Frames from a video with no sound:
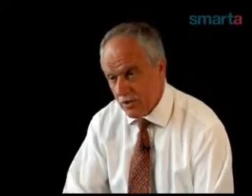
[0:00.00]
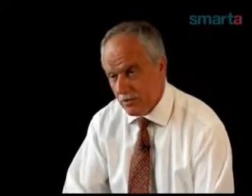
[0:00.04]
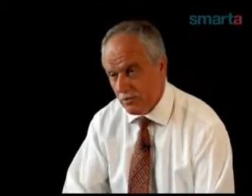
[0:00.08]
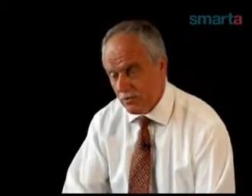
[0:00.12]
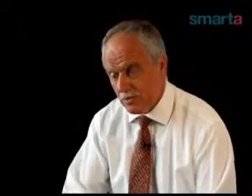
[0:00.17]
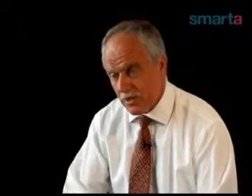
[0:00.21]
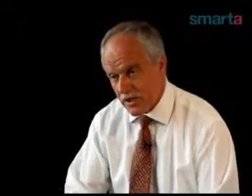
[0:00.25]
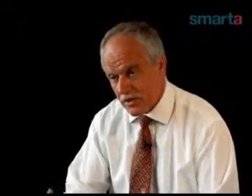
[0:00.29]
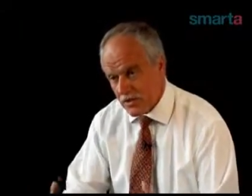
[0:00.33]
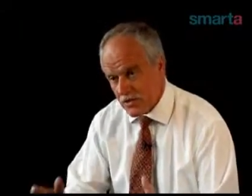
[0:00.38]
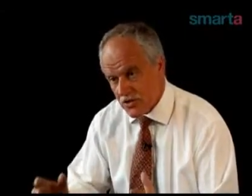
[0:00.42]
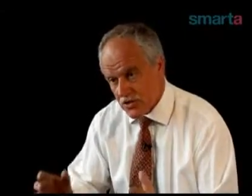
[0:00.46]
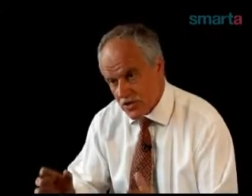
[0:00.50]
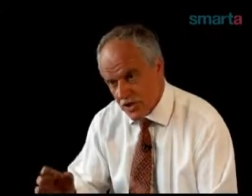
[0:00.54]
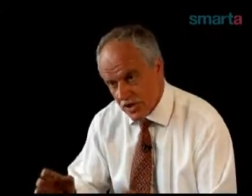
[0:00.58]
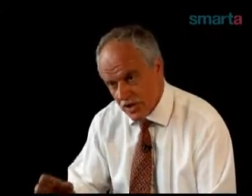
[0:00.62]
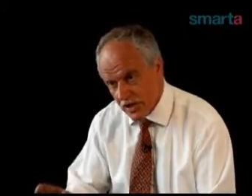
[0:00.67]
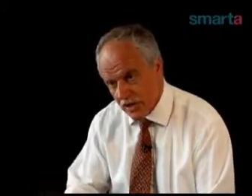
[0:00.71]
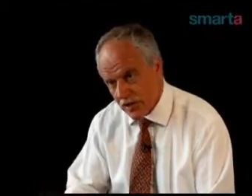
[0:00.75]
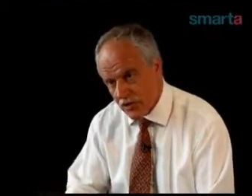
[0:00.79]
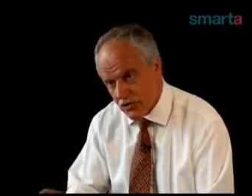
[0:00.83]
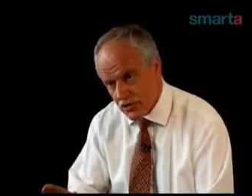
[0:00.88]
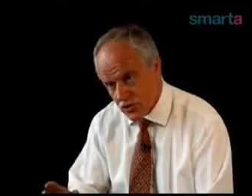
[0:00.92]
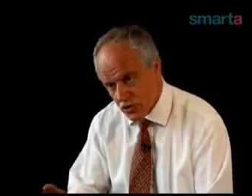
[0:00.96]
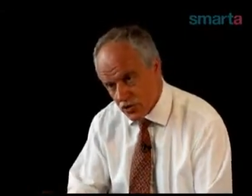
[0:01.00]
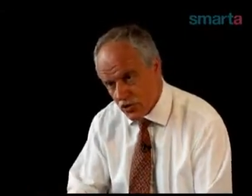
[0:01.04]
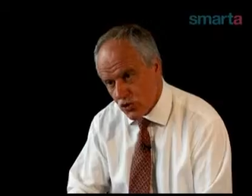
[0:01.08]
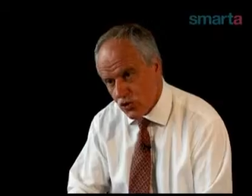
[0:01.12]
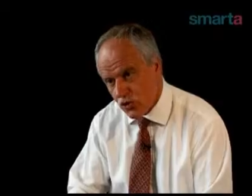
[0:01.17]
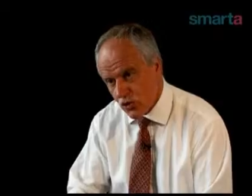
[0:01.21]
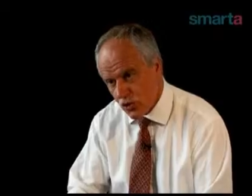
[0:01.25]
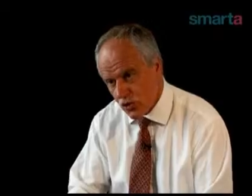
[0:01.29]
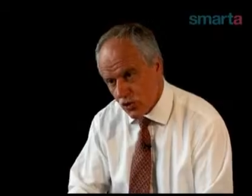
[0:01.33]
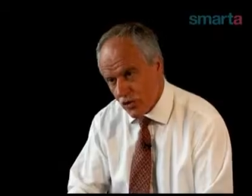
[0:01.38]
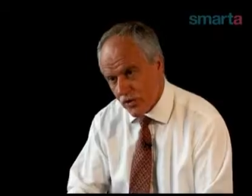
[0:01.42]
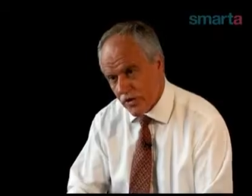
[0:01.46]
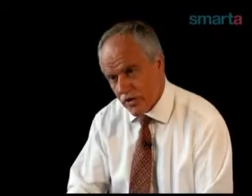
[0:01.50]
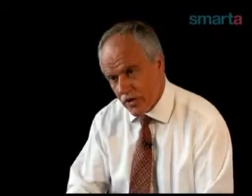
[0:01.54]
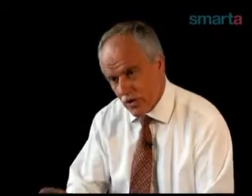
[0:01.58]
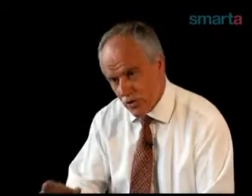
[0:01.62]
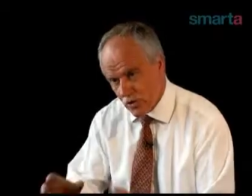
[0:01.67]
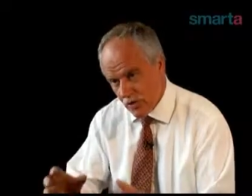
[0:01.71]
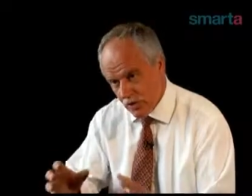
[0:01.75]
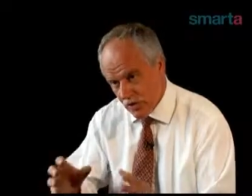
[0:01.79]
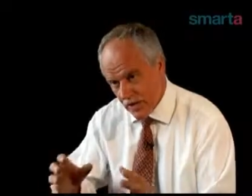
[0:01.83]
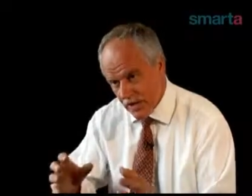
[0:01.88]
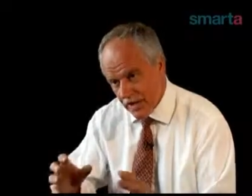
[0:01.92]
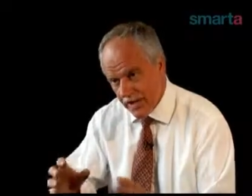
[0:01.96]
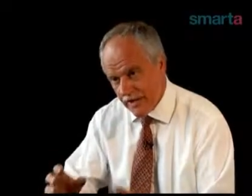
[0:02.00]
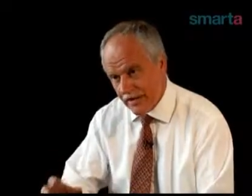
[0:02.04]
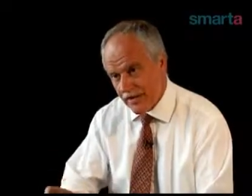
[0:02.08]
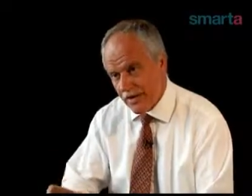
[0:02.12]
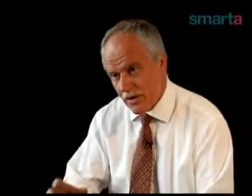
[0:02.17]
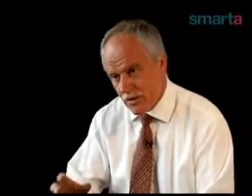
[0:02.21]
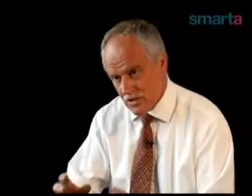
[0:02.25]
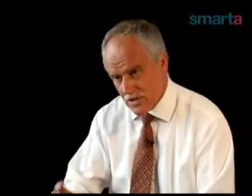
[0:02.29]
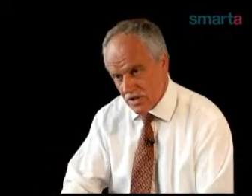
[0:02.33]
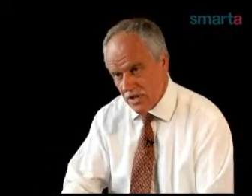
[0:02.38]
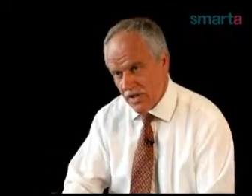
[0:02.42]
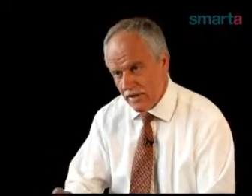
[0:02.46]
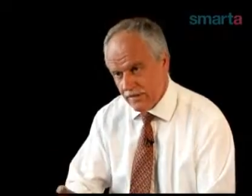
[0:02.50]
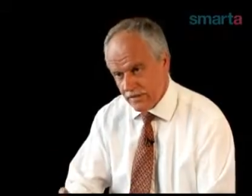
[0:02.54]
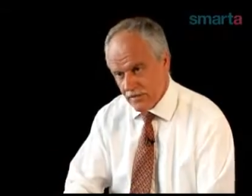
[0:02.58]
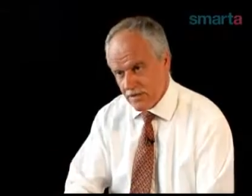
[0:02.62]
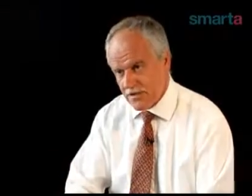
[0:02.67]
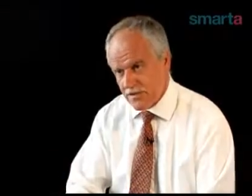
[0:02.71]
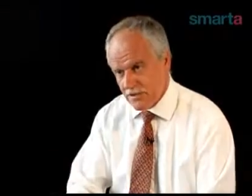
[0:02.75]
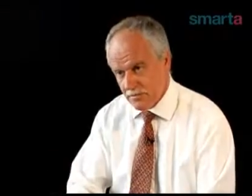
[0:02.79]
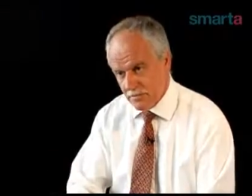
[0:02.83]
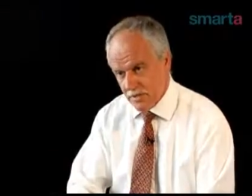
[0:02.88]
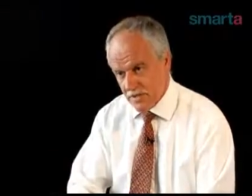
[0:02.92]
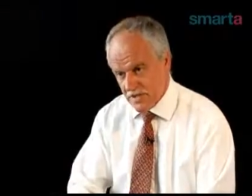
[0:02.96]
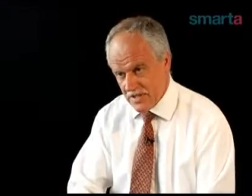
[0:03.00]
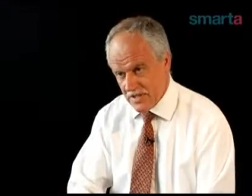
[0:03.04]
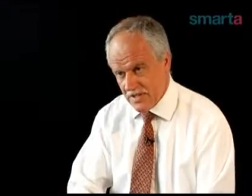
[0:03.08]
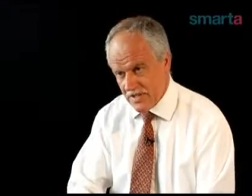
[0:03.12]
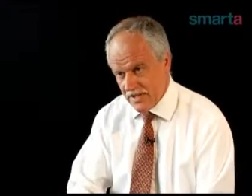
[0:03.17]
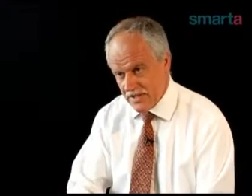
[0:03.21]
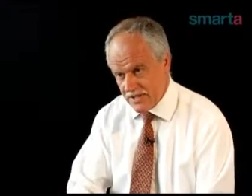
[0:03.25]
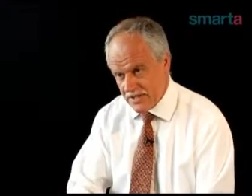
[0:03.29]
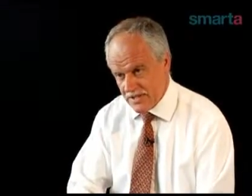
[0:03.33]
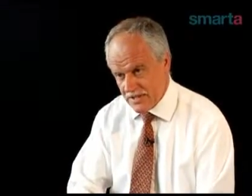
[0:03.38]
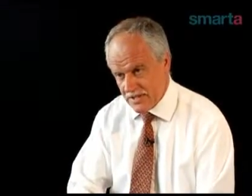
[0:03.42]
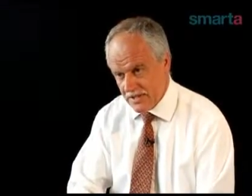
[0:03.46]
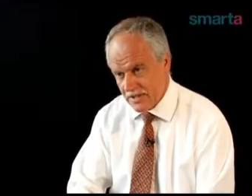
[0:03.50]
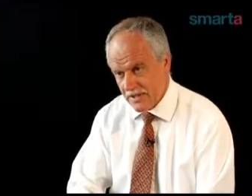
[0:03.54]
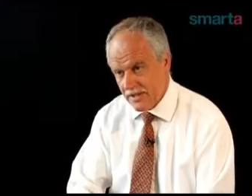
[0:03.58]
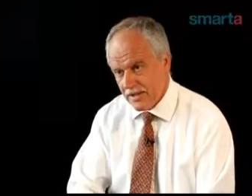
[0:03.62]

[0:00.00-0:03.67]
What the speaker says: But until you're sure that you can hit those levels of business